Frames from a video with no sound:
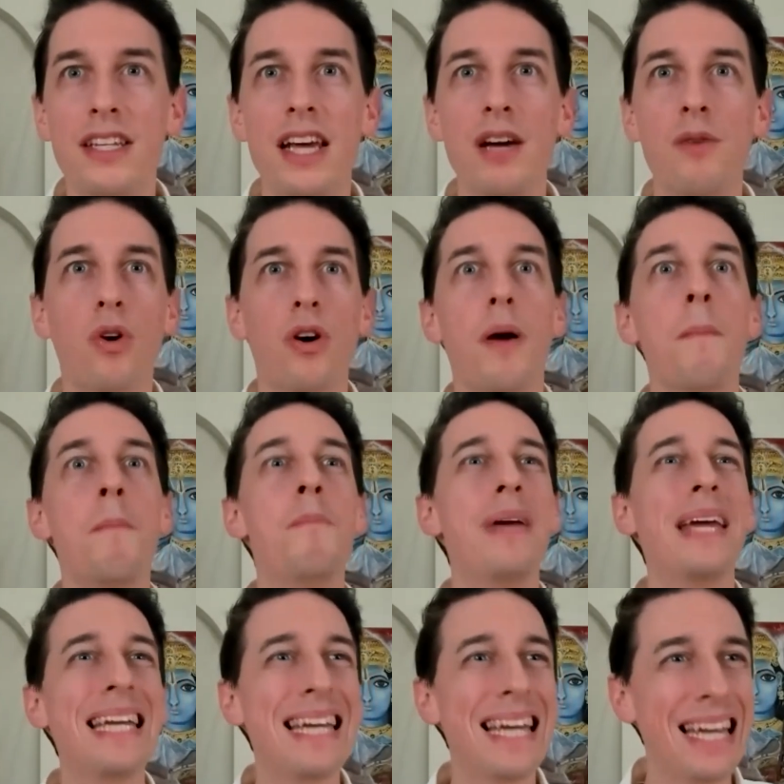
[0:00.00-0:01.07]
They were
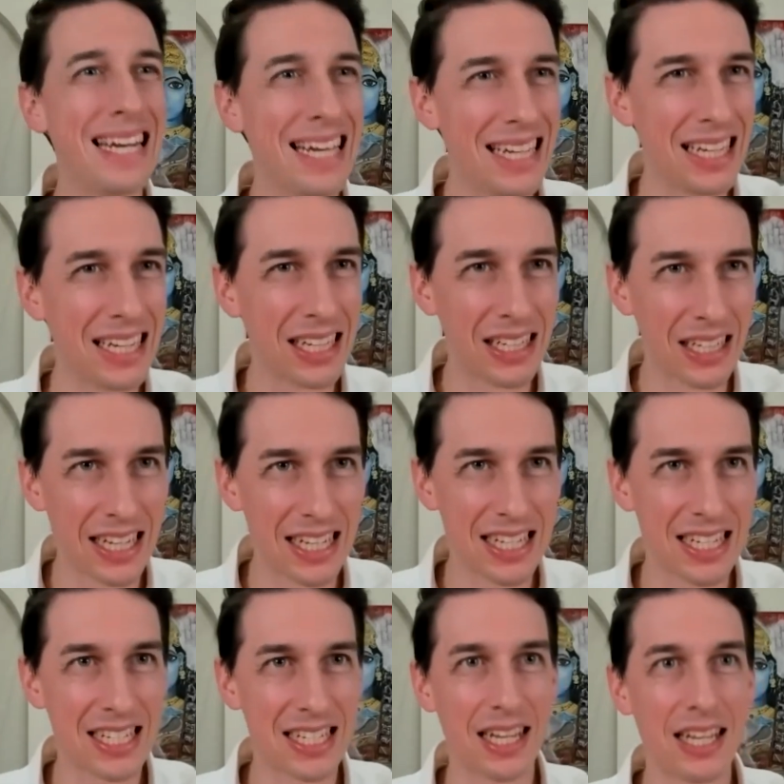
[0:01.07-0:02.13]

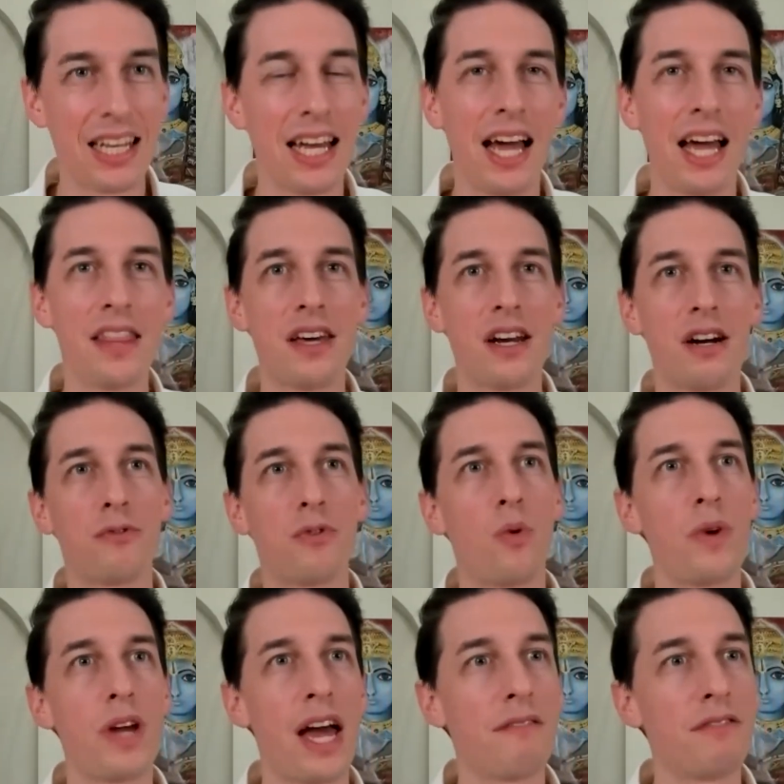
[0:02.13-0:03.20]
beginningless. And
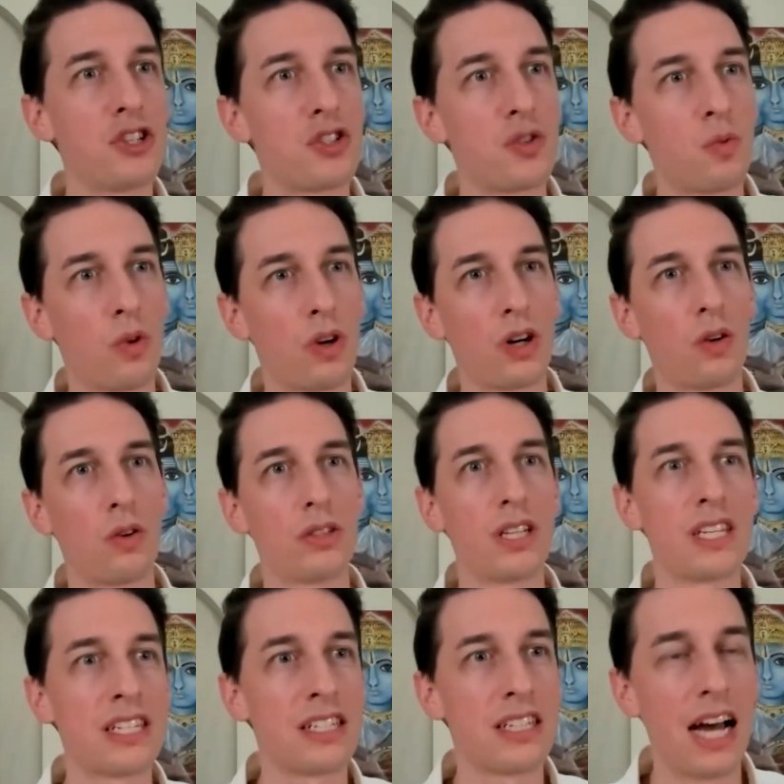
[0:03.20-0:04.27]
therefore, we have this
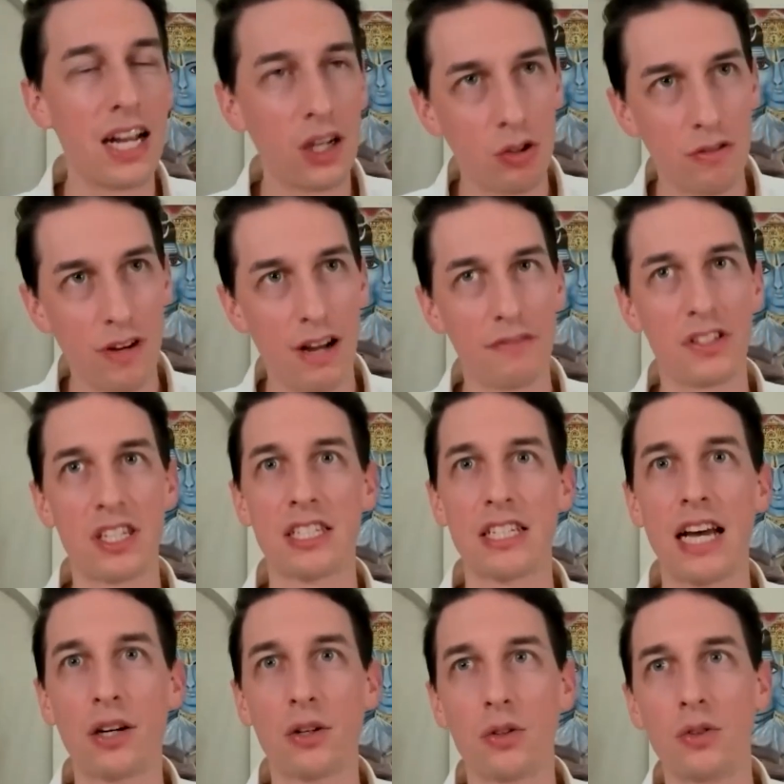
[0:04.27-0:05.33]
world cycle after
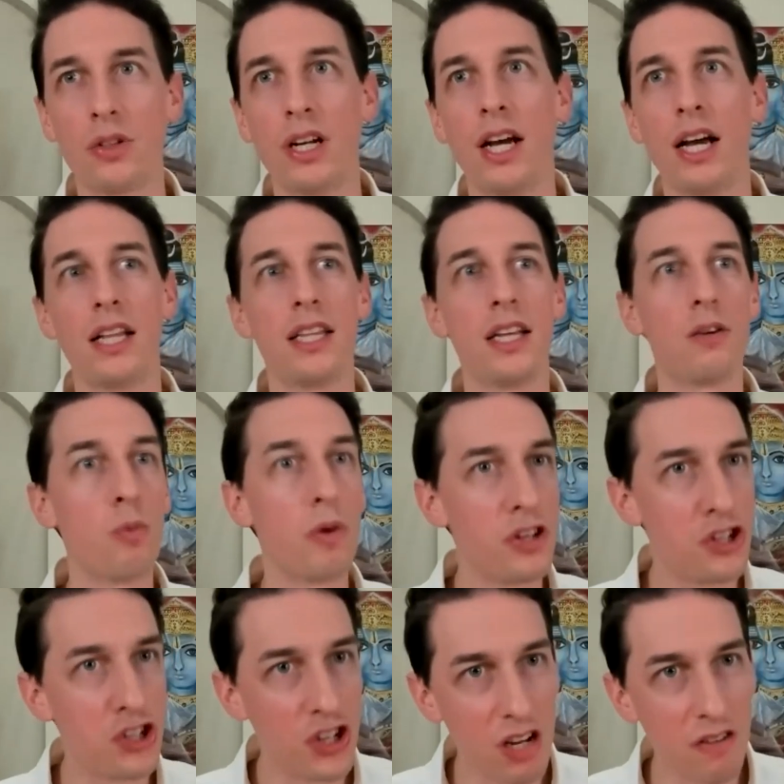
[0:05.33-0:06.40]
cycle
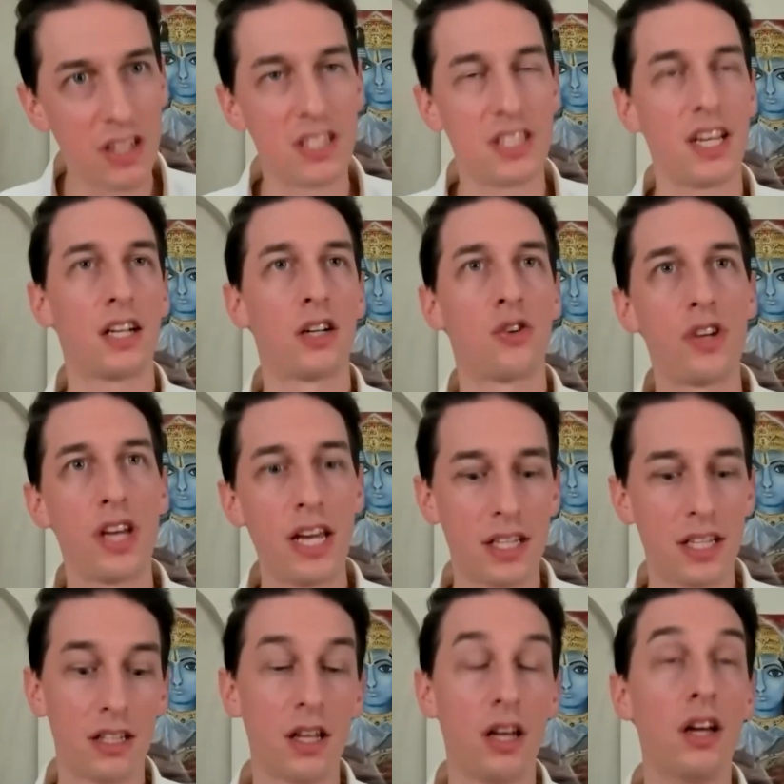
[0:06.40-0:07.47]
with jivas yet
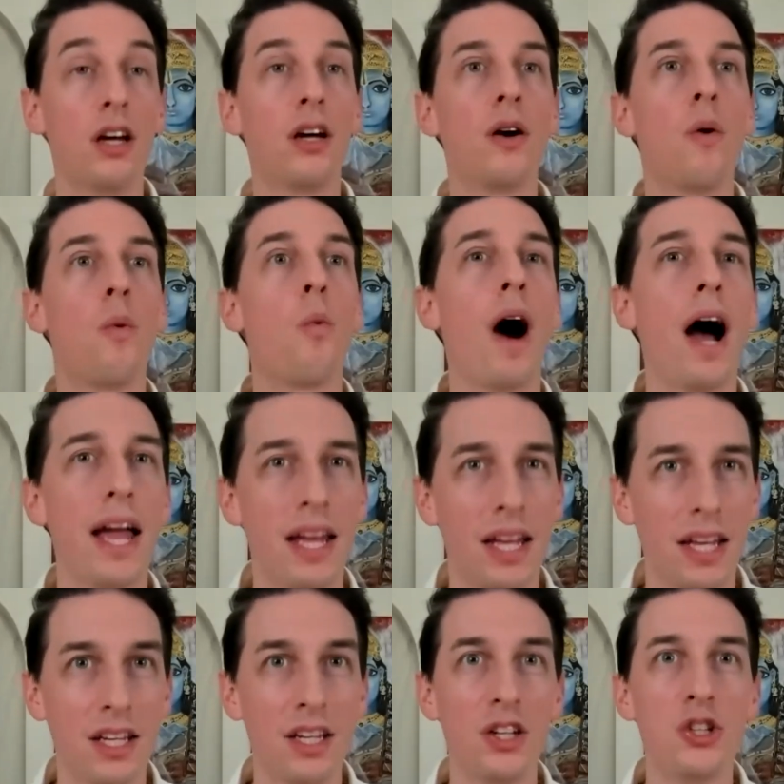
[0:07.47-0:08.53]
created.
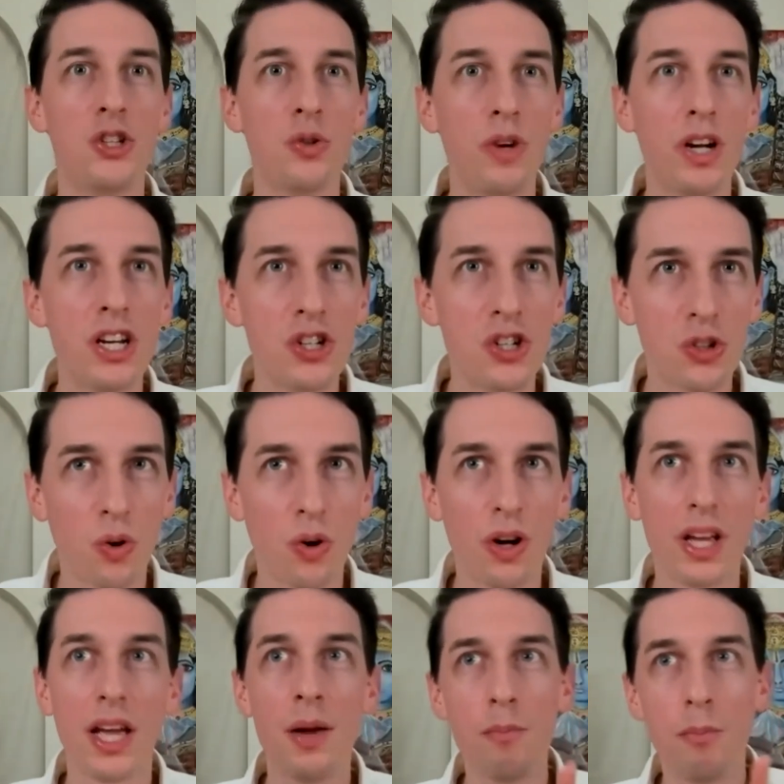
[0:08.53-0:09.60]
Why? To
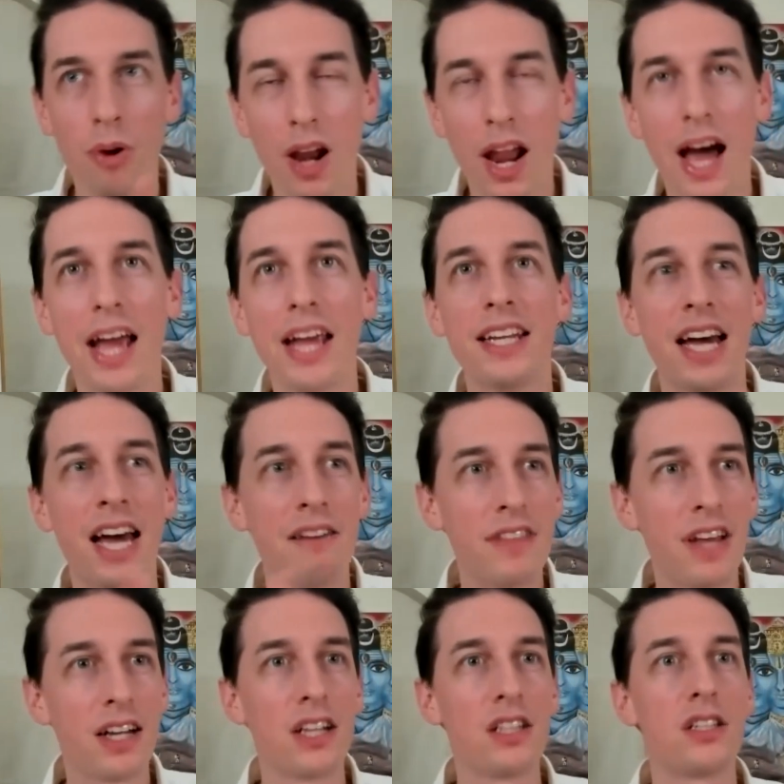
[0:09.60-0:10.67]
enjoy, implying they
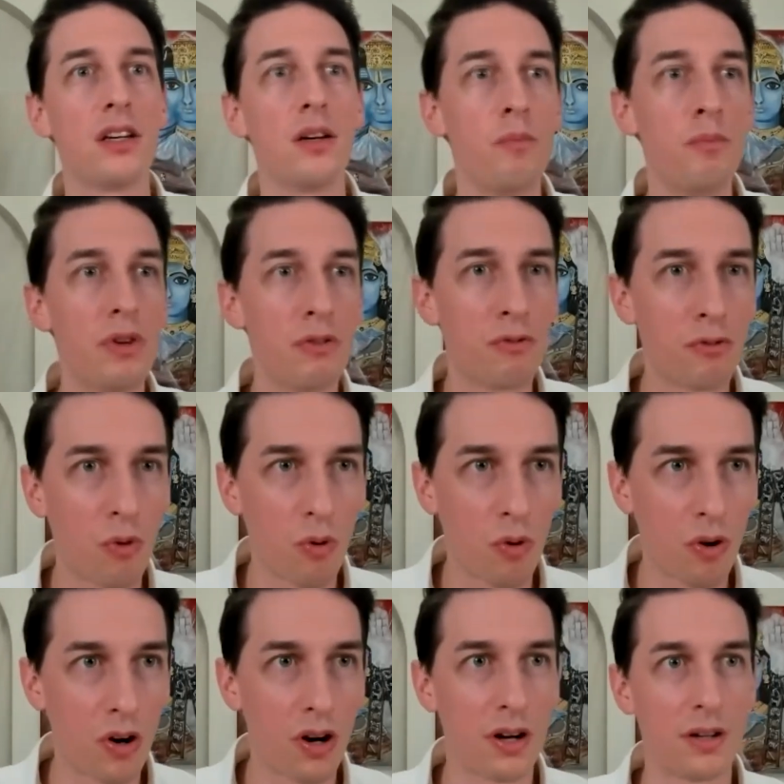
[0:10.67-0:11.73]
have done it
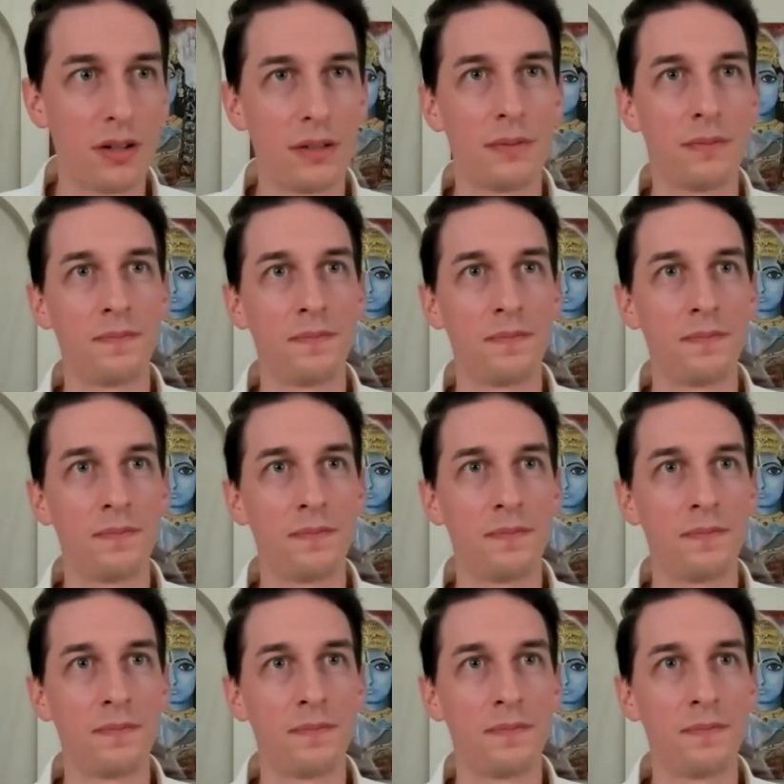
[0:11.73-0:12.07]
before.